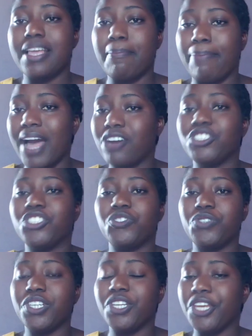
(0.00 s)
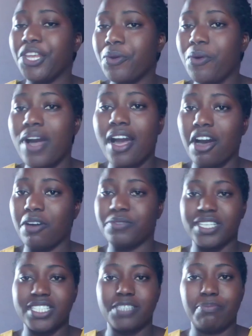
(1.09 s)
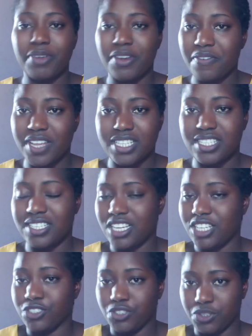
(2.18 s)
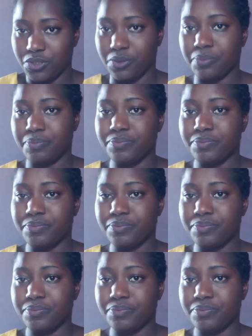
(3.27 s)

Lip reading: about renewal of the spirit in you.